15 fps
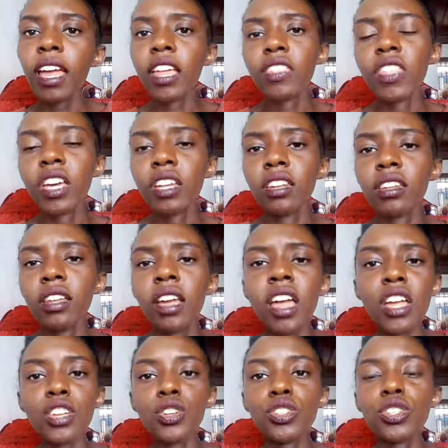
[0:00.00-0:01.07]
and then
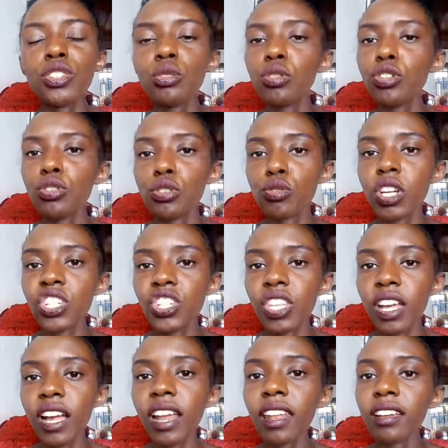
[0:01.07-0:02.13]
you're just going to swatch
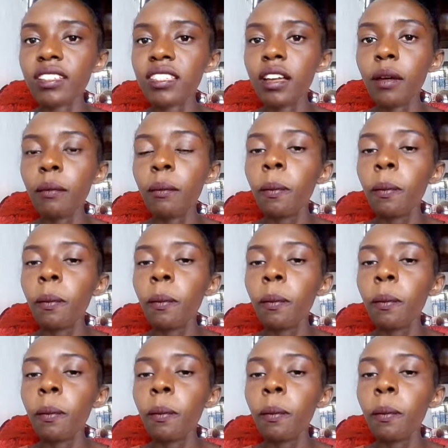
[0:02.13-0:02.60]
the colors.